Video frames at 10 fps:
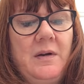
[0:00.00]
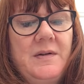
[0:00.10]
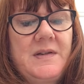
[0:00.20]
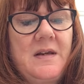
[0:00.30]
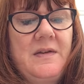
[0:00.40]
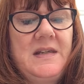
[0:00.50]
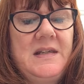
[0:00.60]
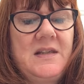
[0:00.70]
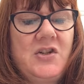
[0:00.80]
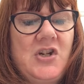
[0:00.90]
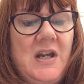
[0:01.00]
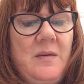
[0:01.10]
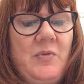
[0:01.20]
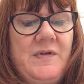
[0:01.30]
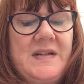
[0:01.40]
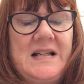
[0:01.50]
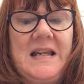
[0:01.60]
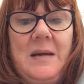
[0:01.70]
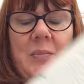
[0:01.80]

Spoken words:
So this is the chamber of sleep.